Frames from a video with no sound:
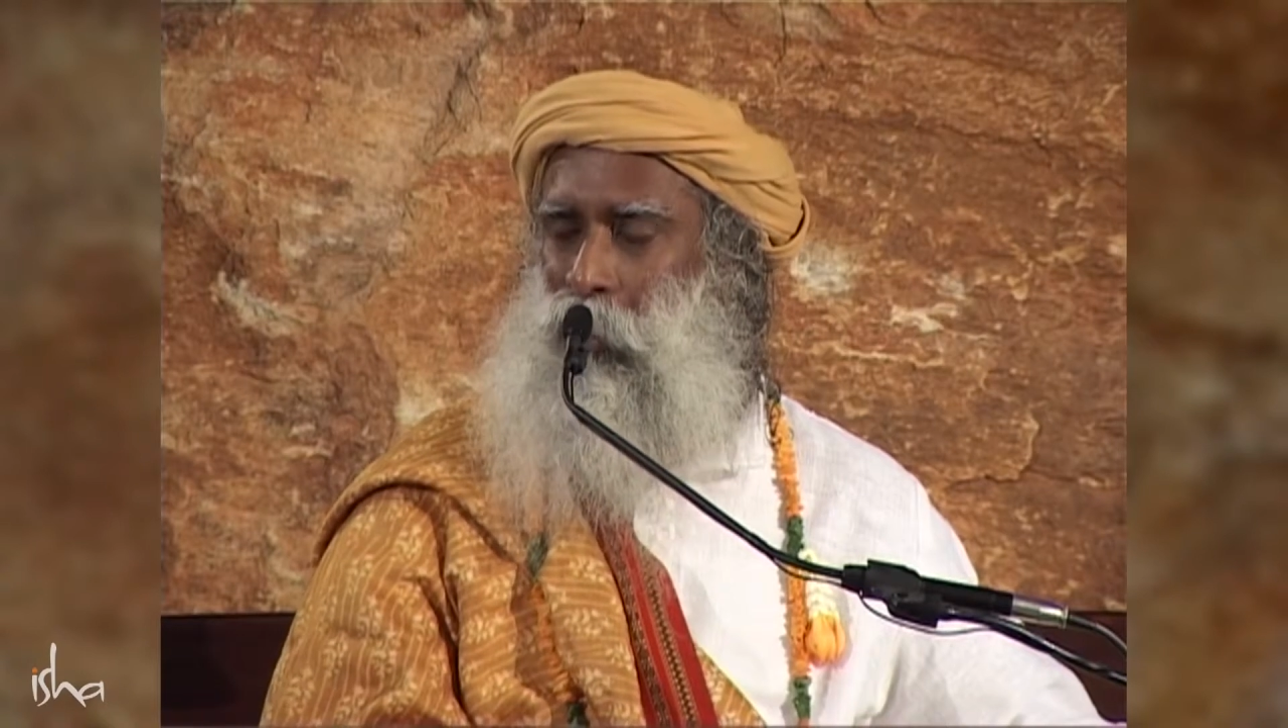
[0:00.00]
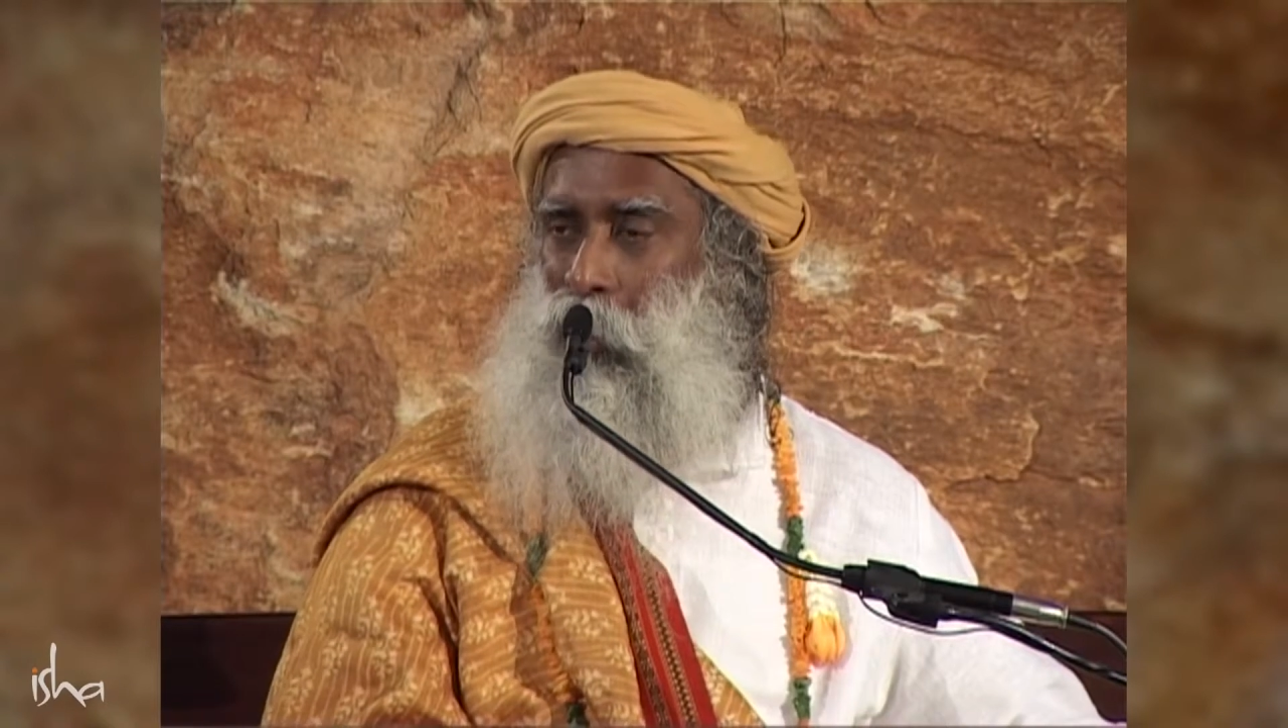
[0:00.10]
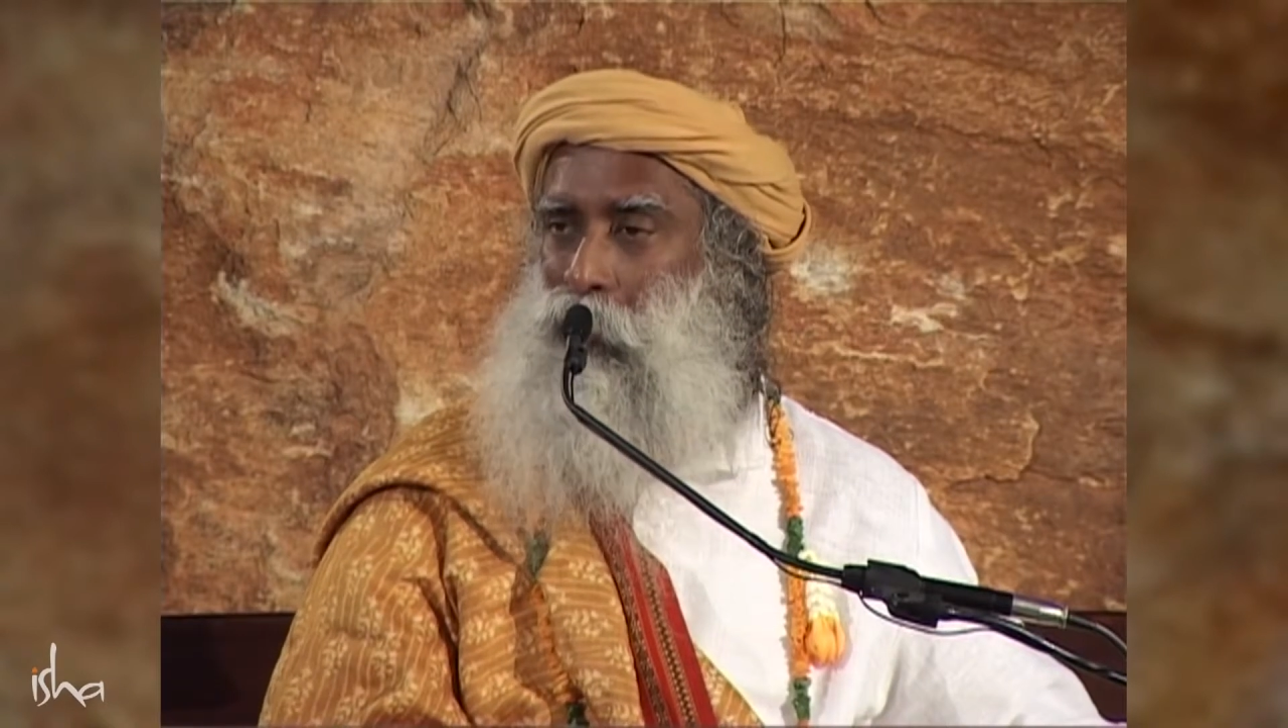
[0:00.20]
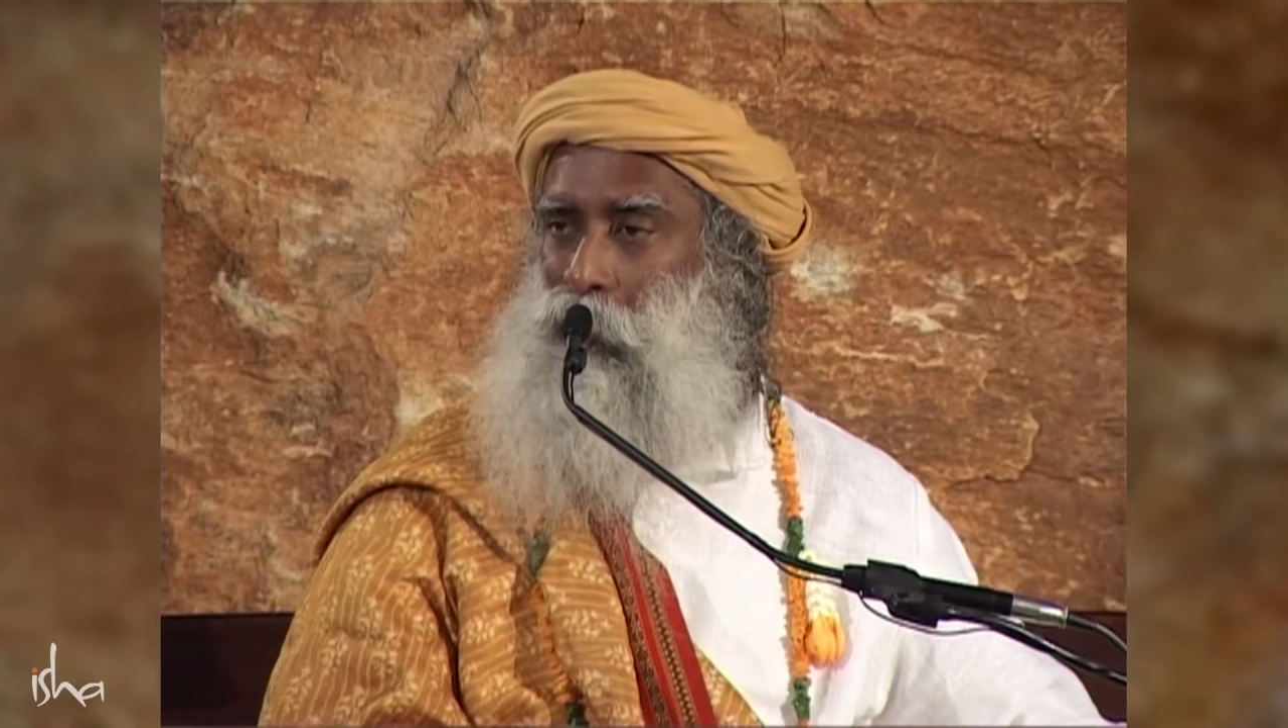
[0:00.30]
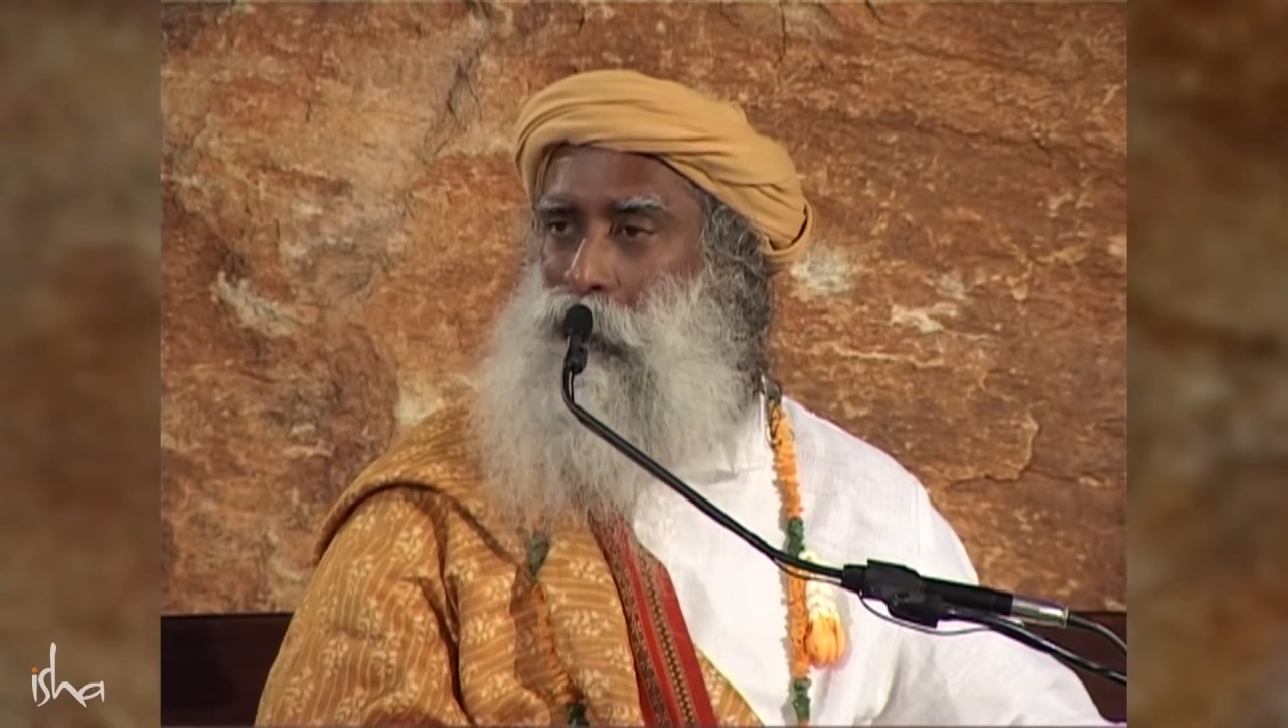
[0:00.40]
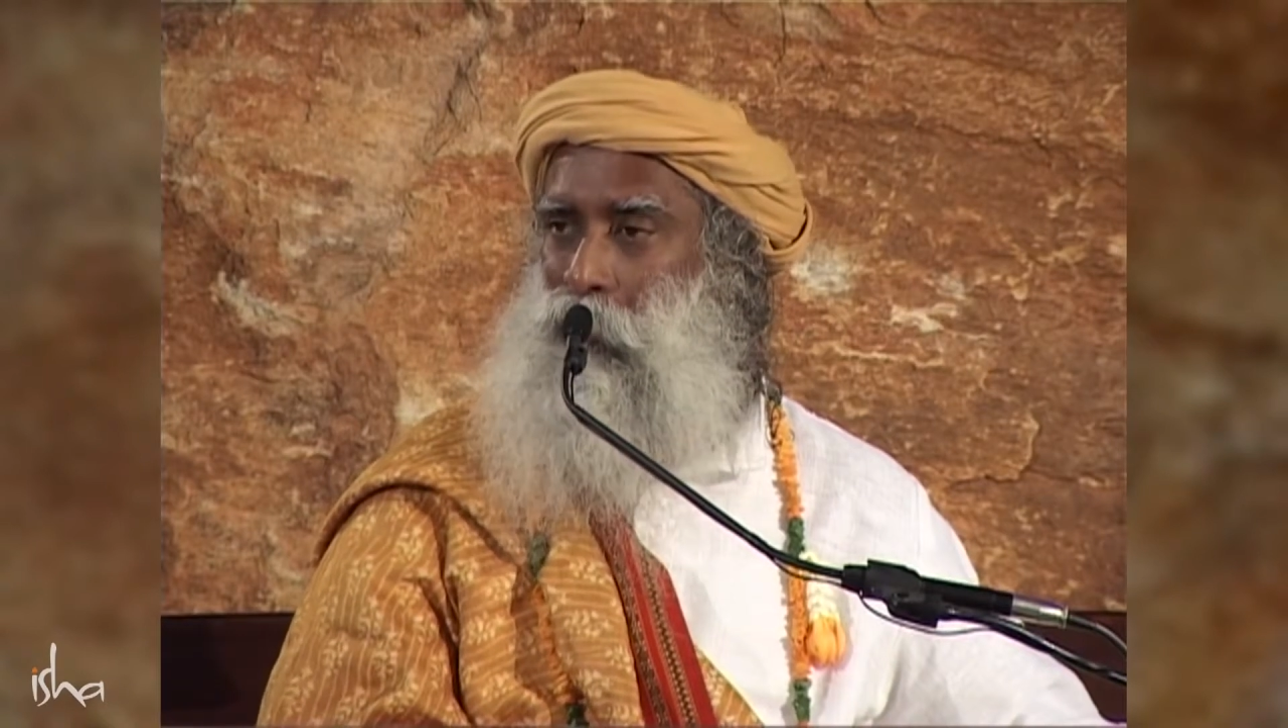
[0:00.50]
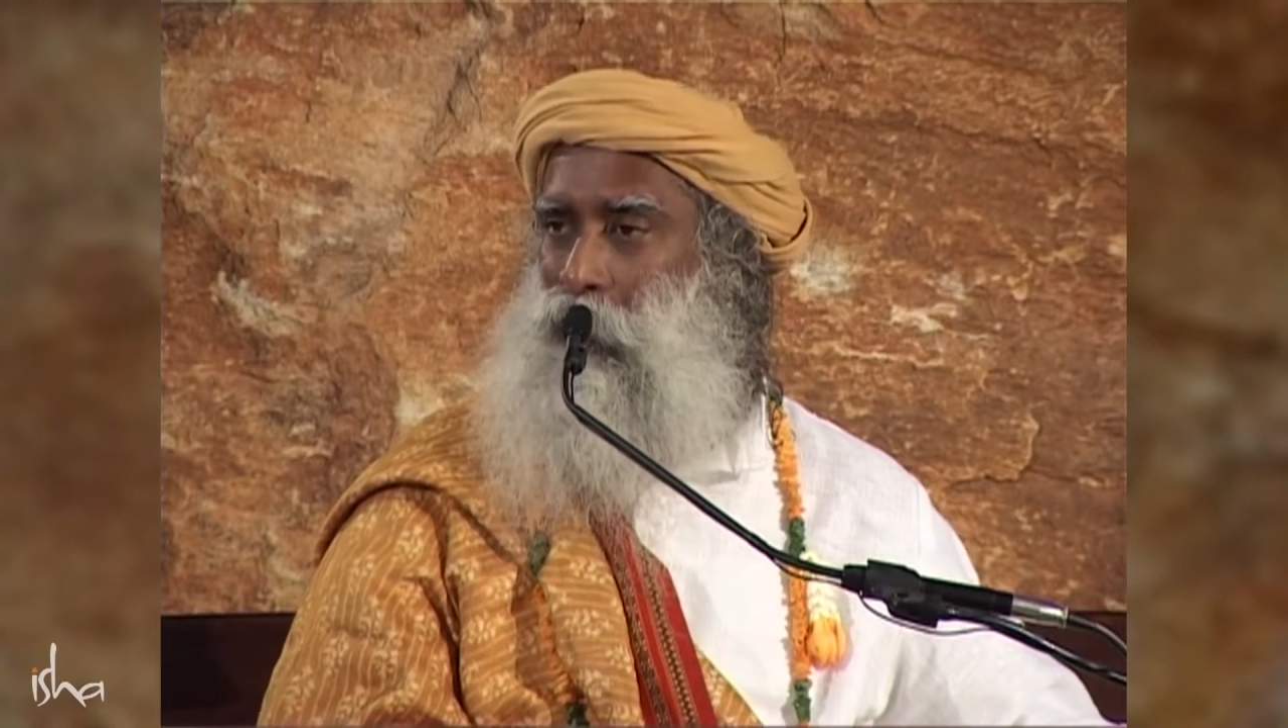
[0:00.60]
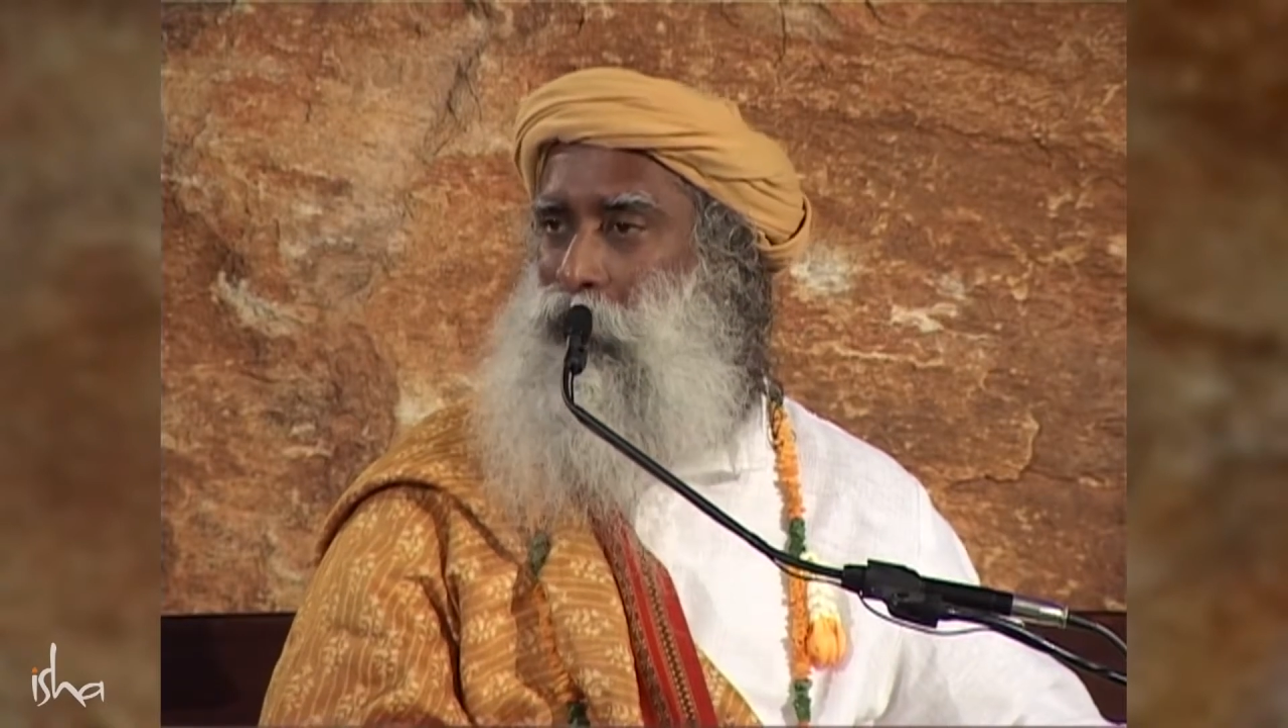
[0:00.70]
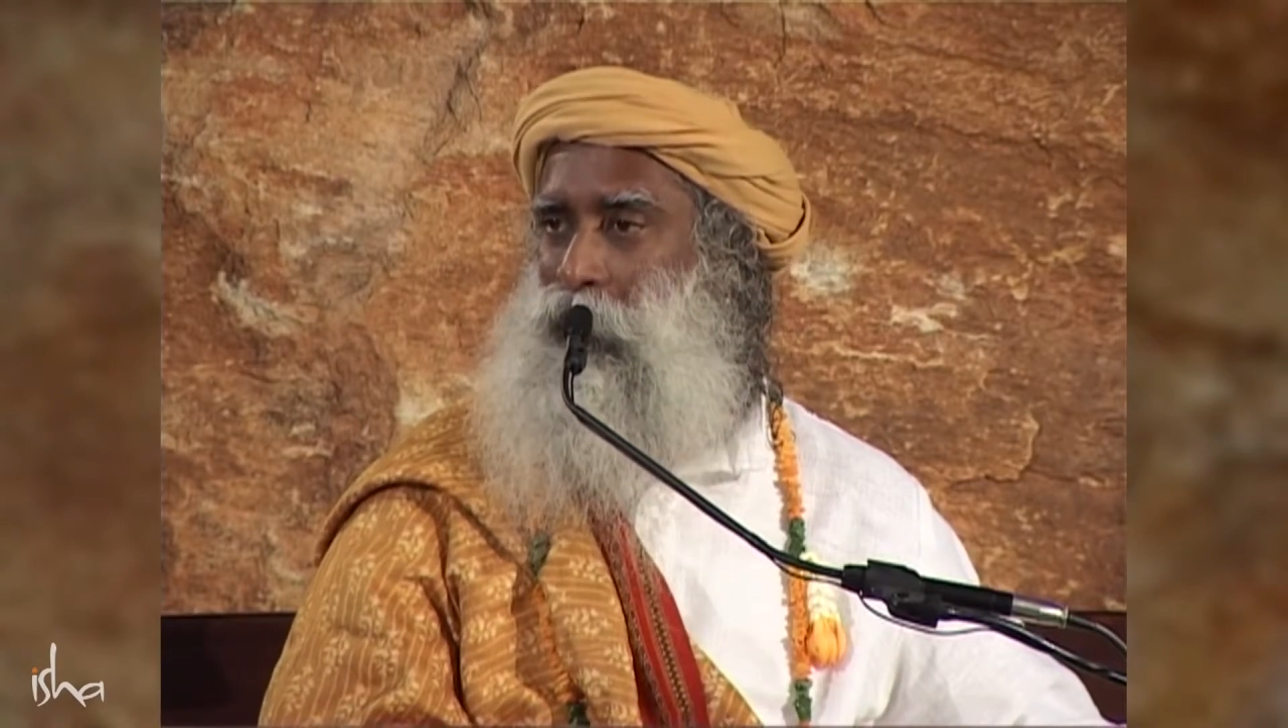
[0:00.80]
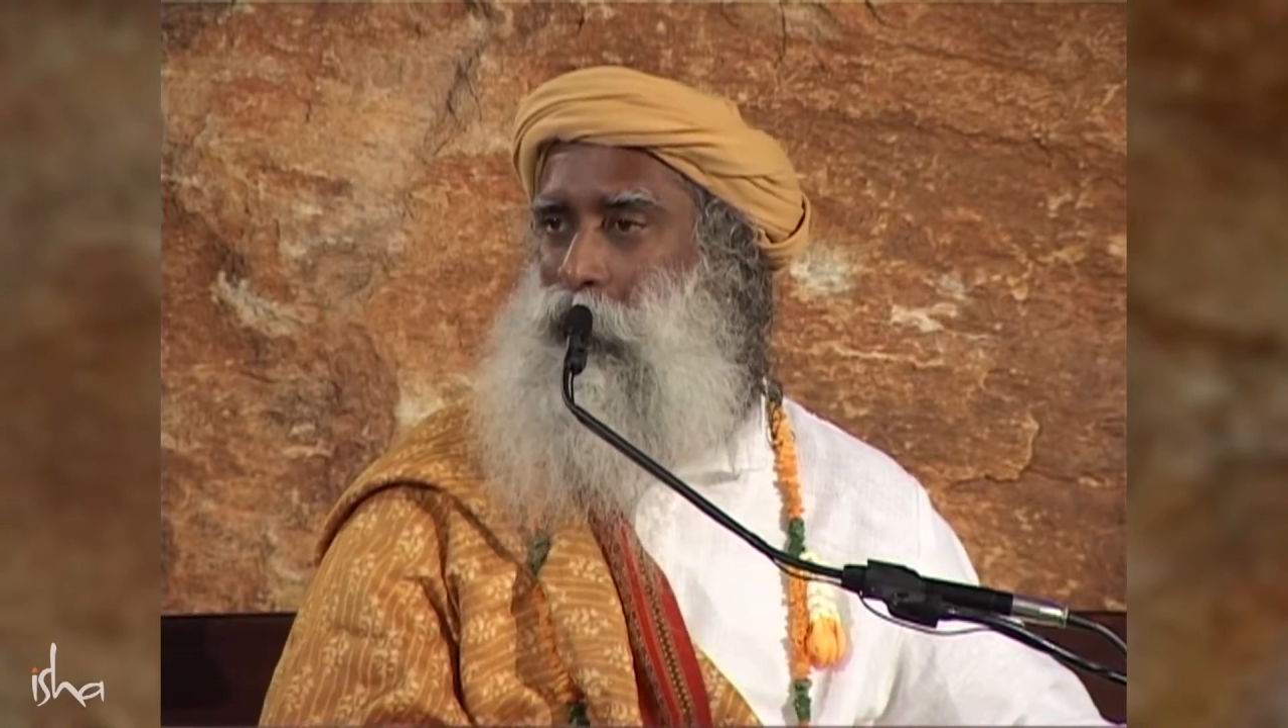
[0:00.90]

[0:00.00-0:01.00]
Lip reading: Out of all the